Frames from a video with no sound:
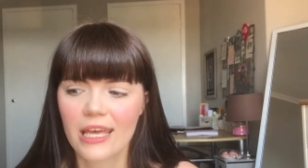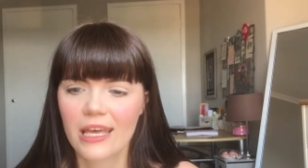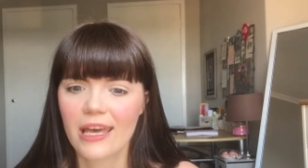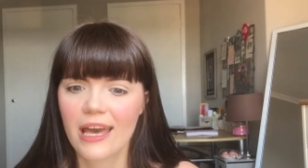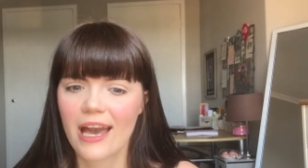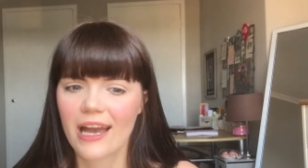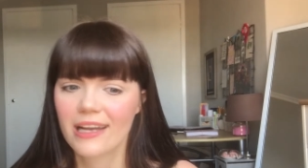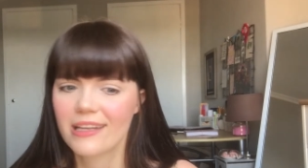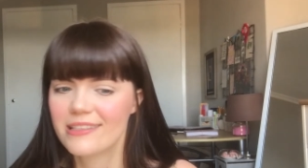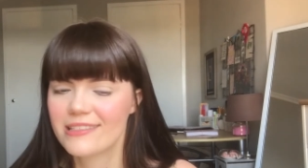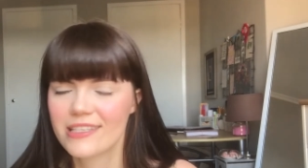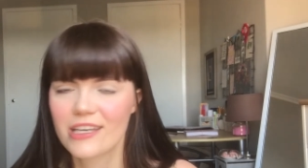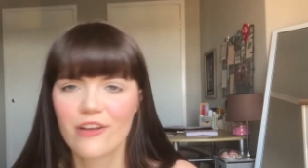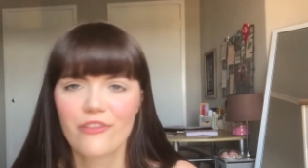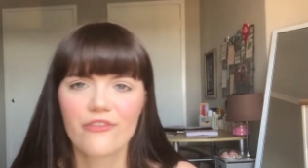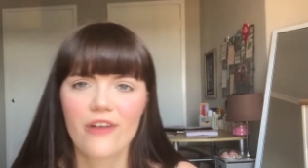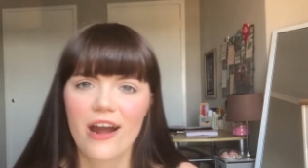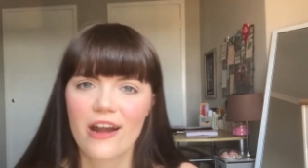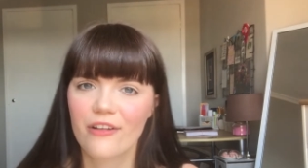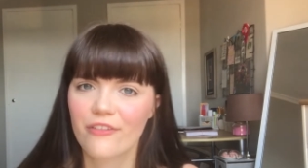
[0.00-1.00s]
I can see how
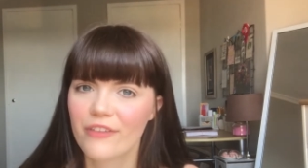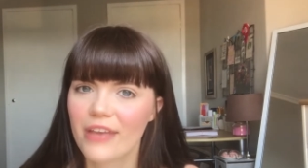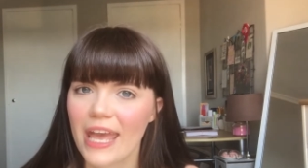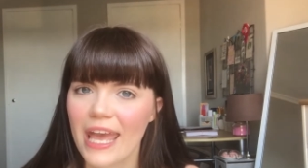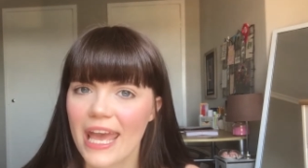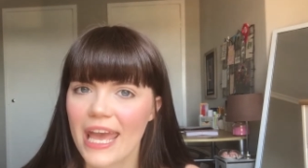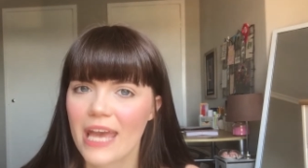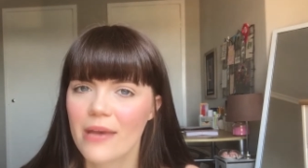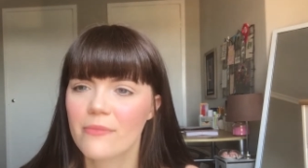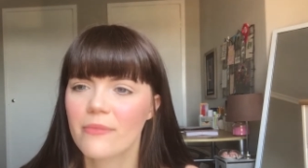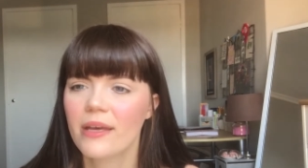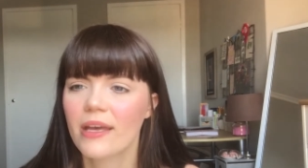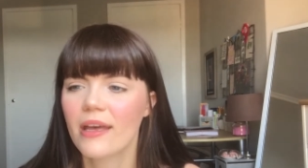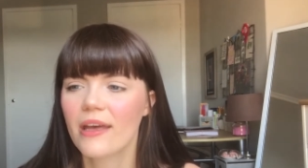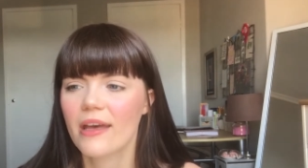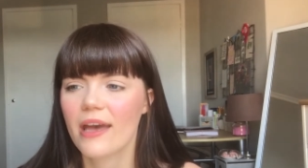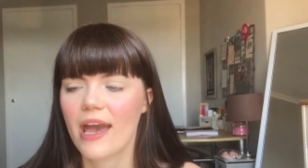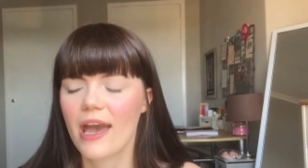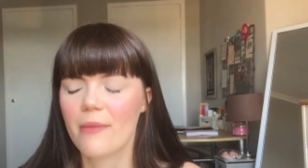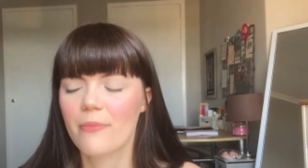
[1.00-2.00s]
far I've came,
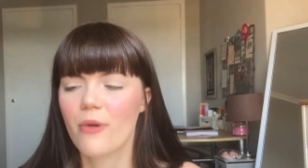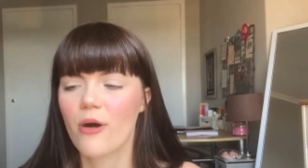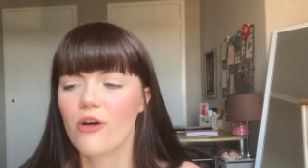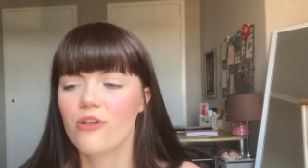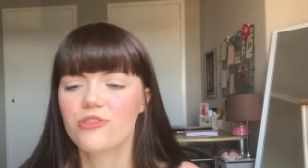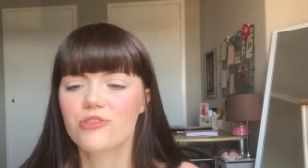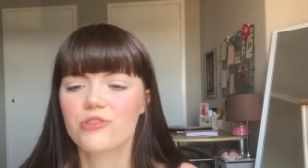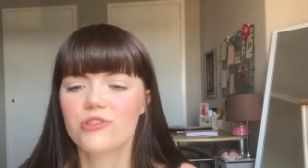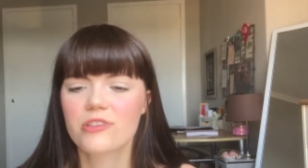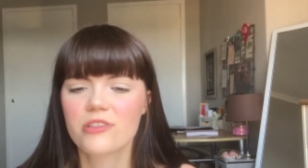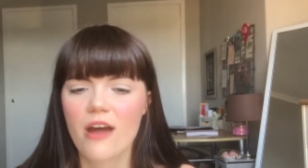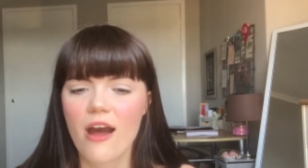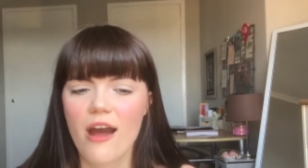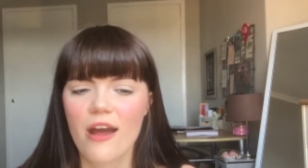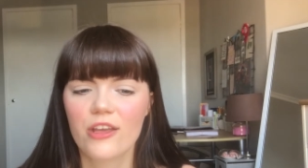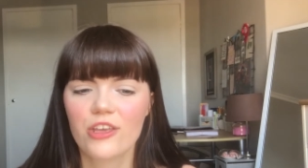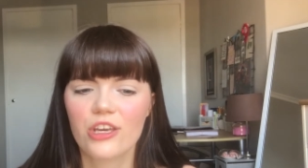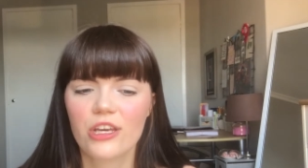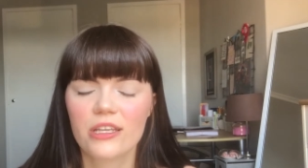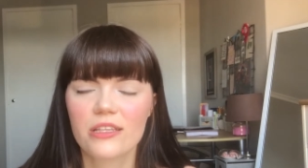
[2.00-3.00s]
but also
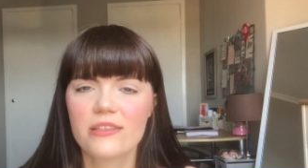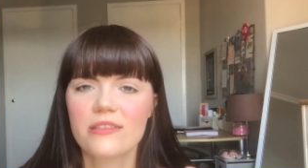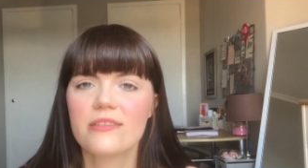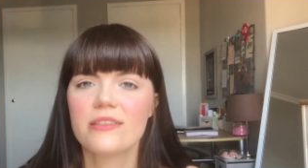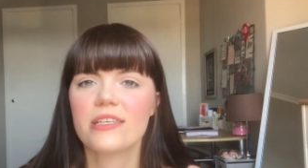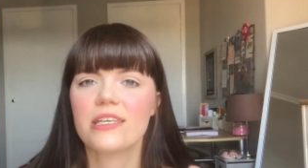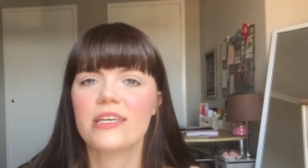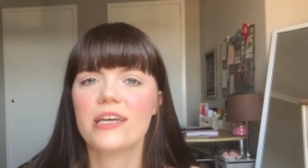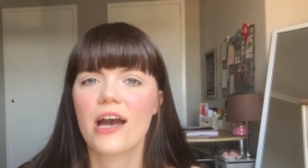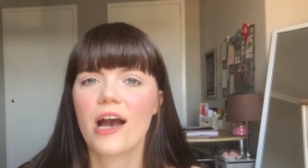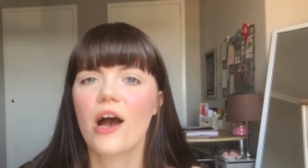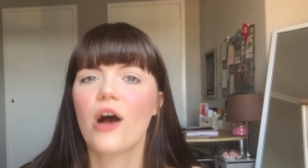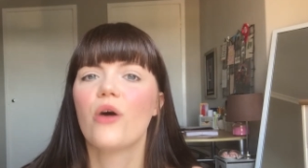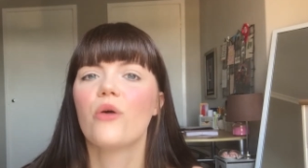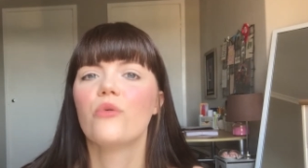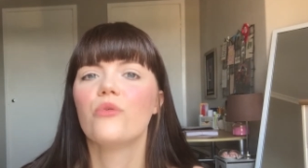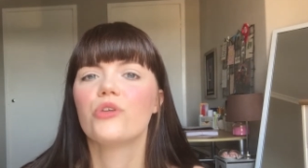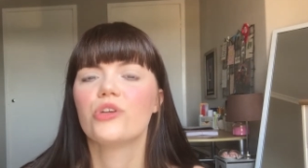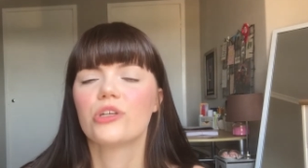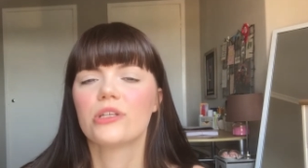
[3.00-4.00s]
starting you can see
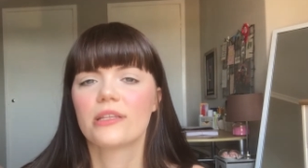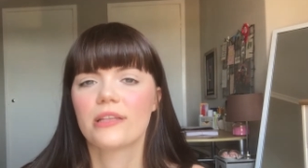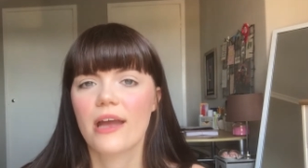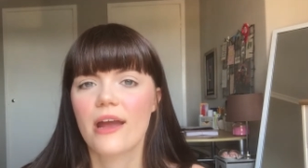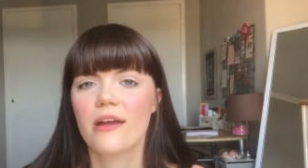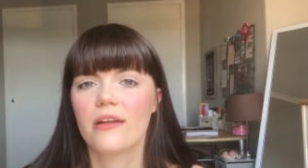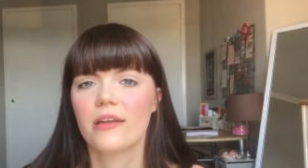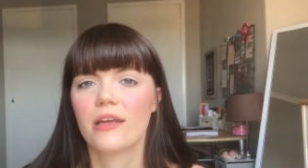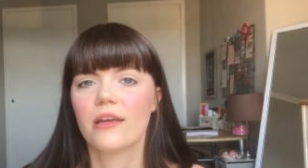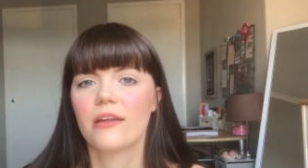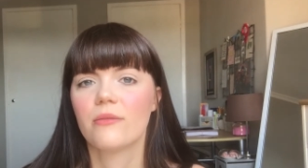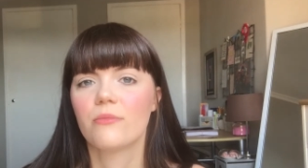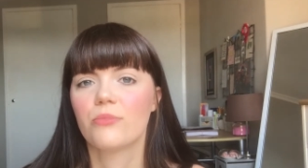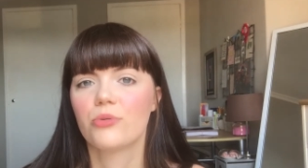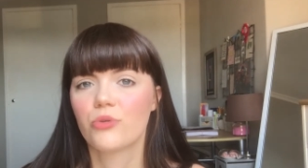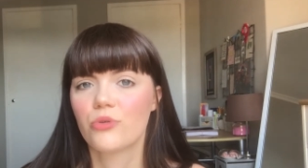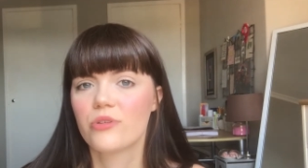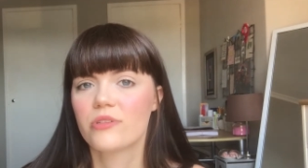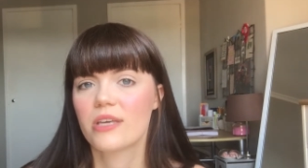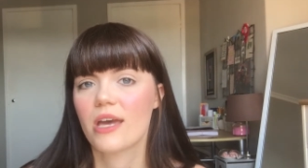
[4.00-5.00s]
how your learning
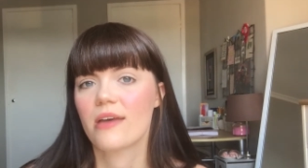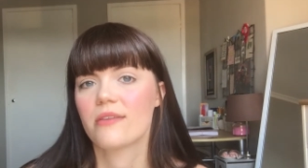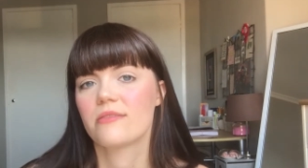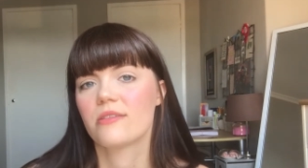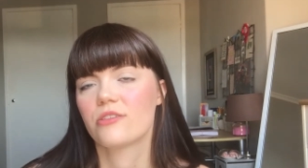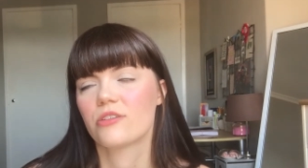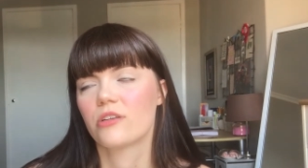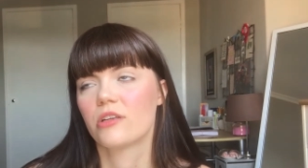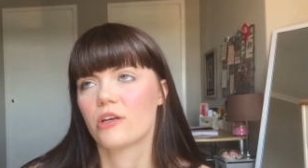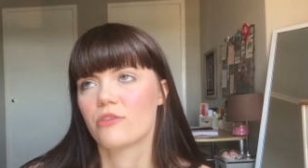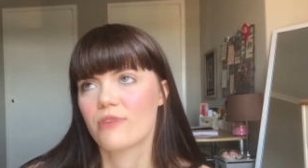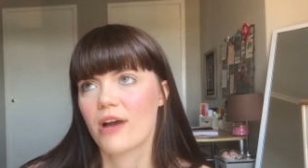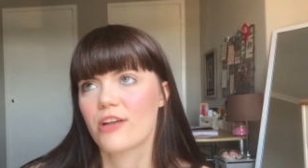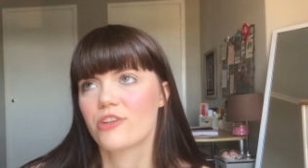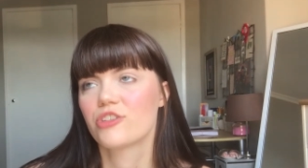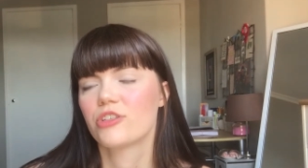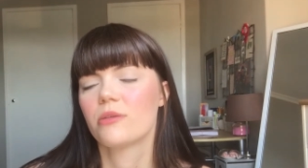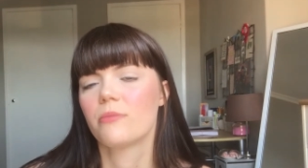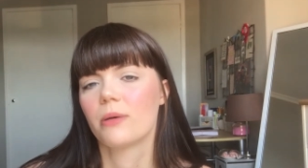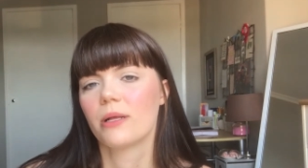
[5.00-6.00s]
process is going to
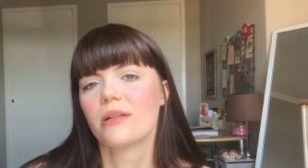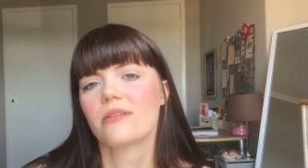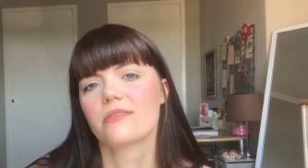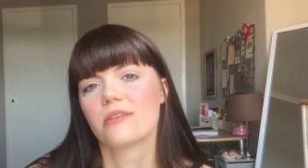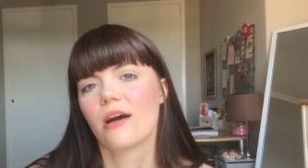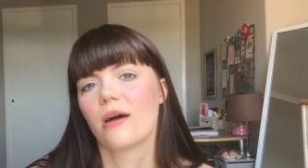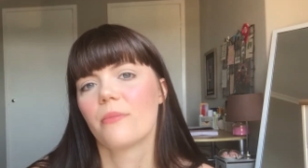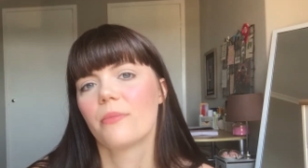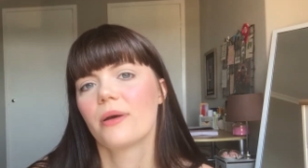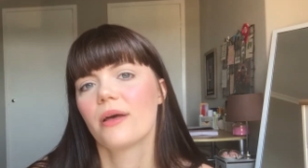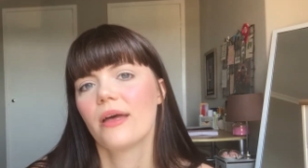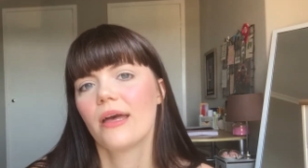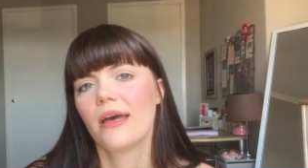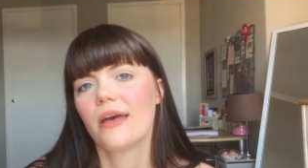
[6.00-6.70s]
gradually build up,